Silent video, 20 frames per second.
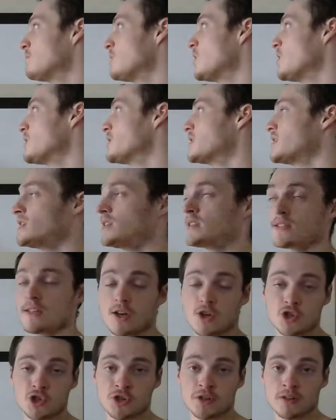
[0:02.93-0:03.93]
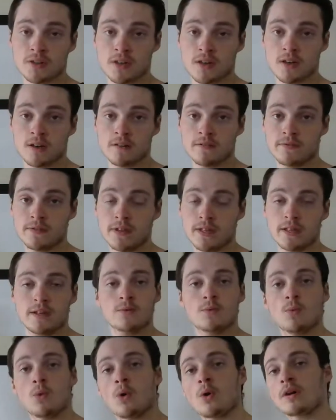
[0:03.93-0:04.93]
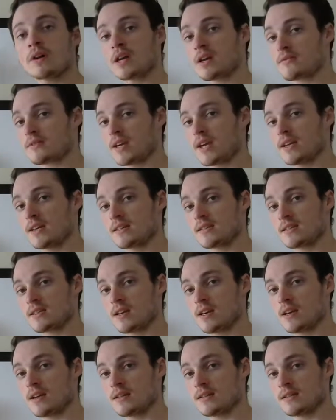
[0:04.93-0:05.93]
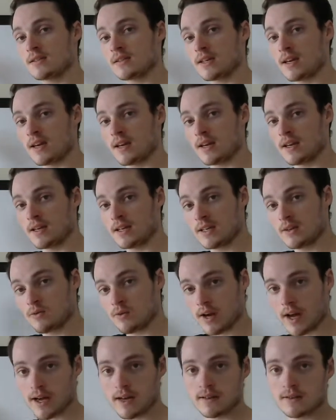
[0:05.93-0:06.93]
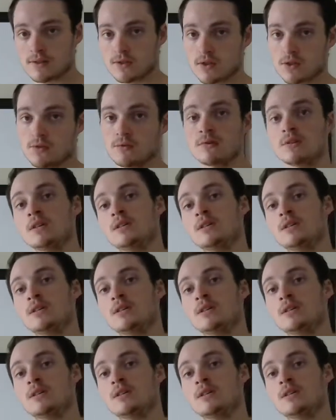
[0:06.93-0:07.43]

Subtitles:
on the discussion of the war in Afghanistan and Iraq, so